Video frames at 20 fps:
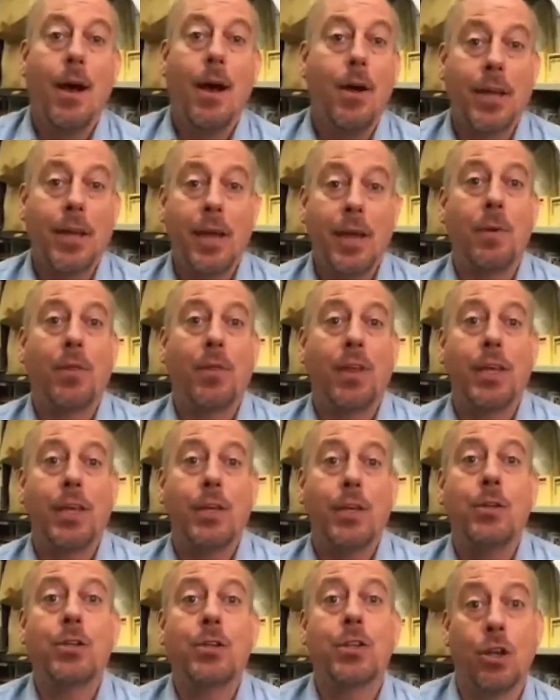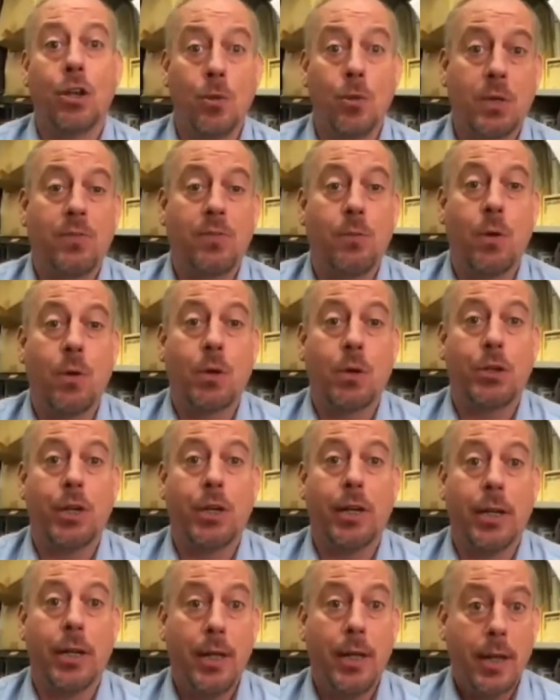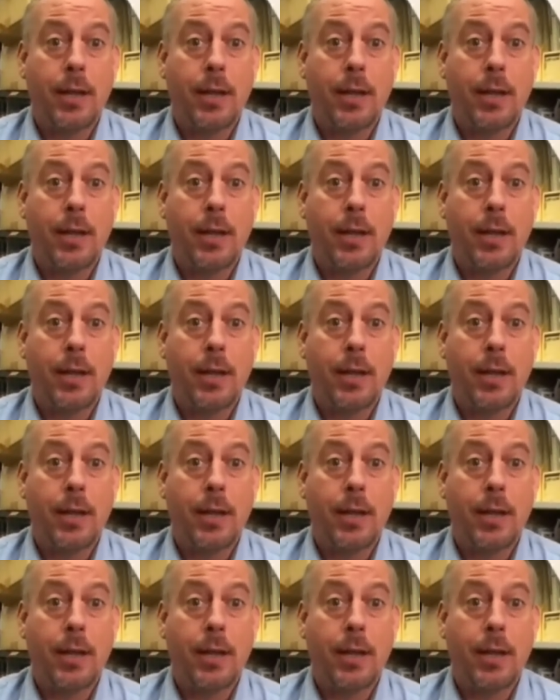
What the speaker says: Okay, well, thank you so much for watching.